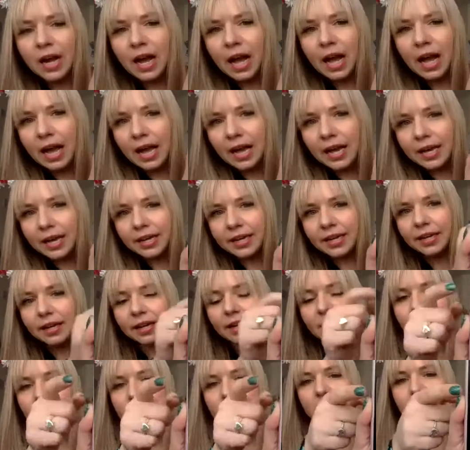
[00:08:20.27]
I
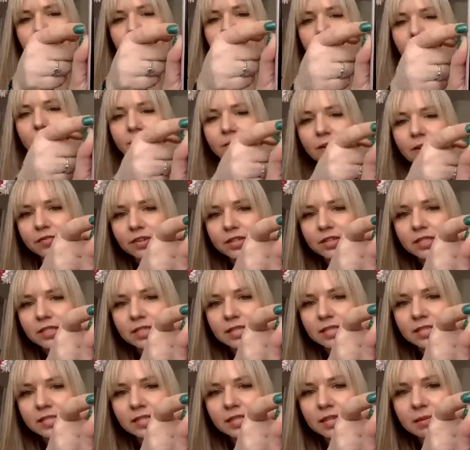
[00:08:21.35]
am going to reference
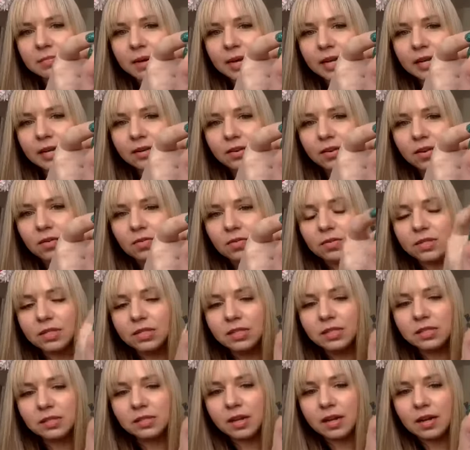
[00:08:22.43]
this in my
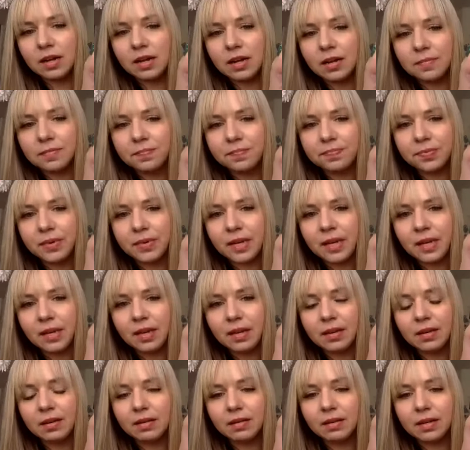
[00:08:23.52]
notes,
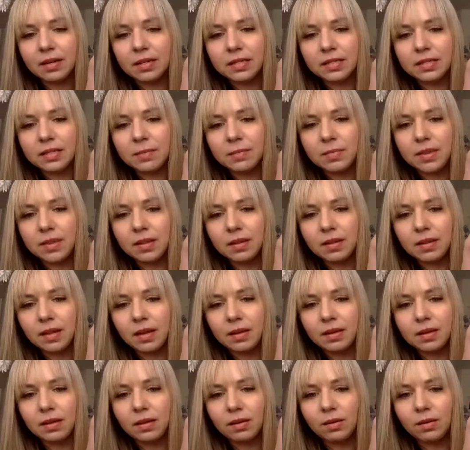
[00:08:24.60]
and is something
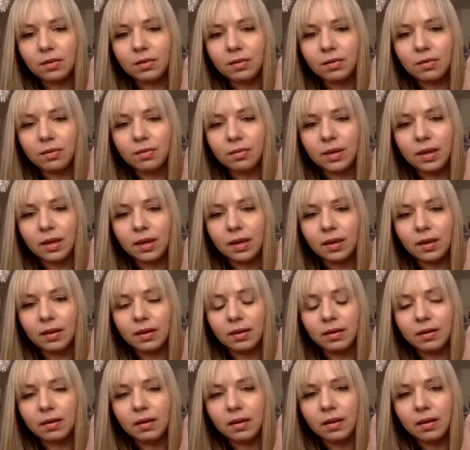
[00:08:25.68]
that you
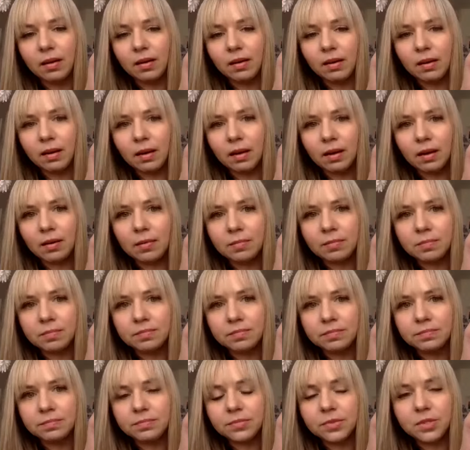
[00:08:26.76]
can
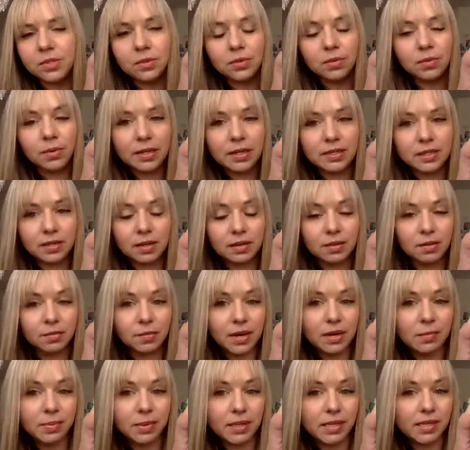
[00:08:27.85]
do as another way
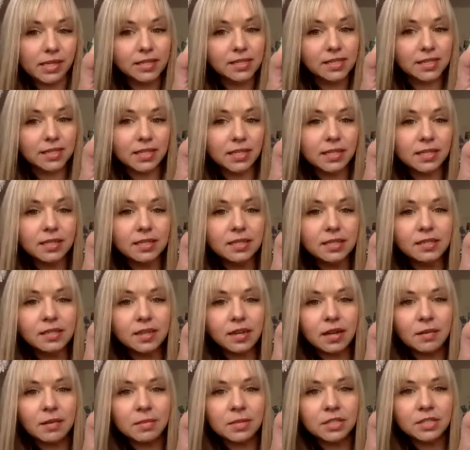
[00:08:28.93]
to plant seeds,
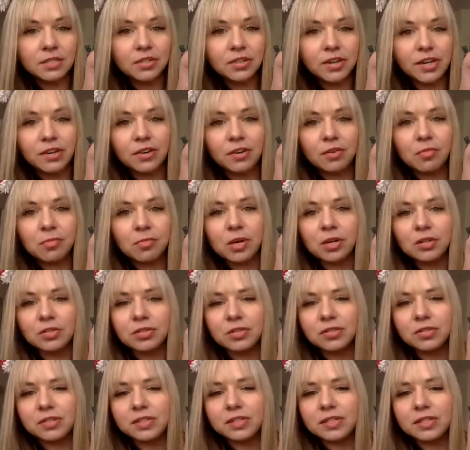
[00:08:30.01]
is create your own
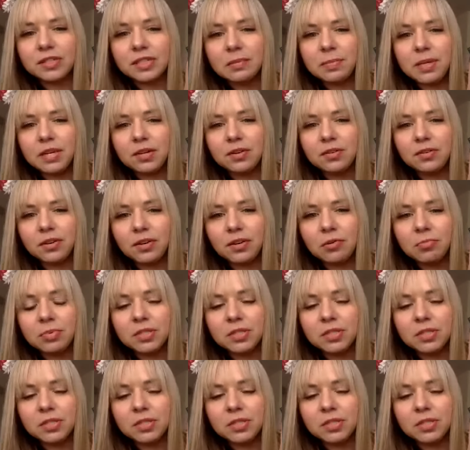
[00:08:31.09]
personal sneak peek group.